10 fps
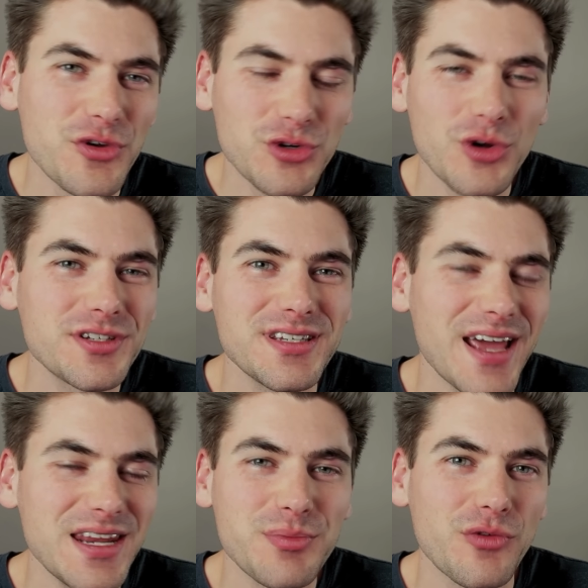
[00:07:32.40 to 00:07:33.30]
you're noticing
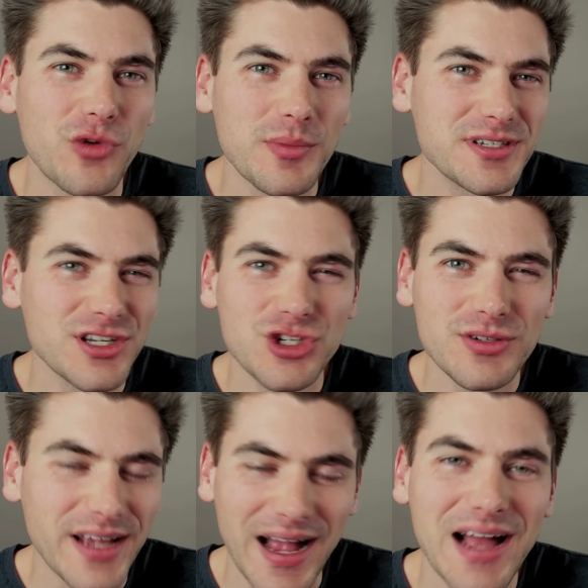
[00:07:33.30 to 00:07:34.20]
any performance
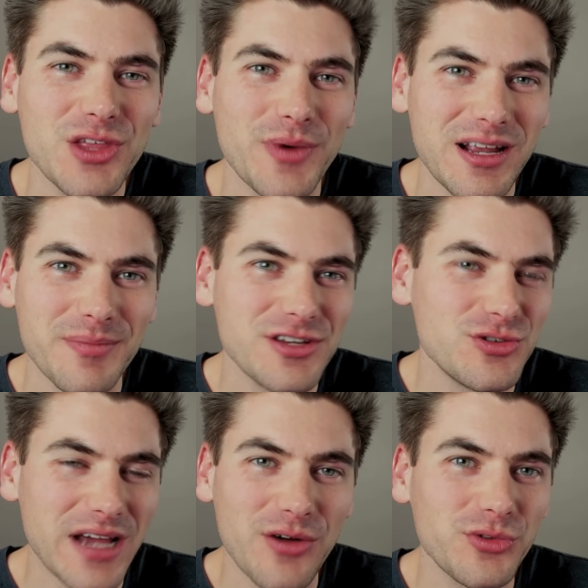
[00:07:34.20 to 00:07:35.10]
issues, I highly recommend you
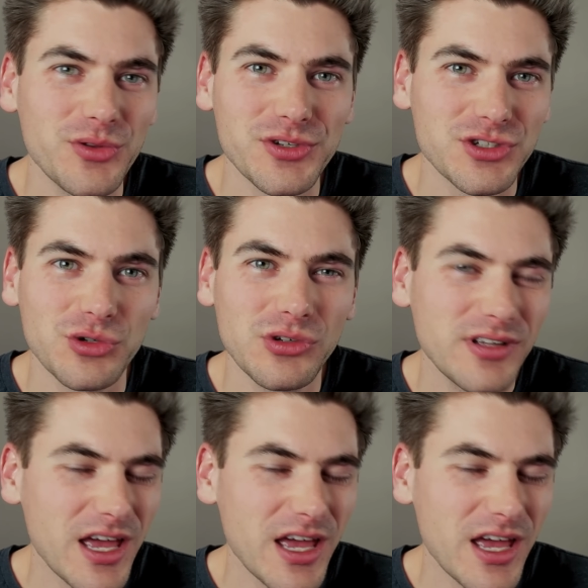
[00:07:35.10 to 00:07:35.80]
download this tool.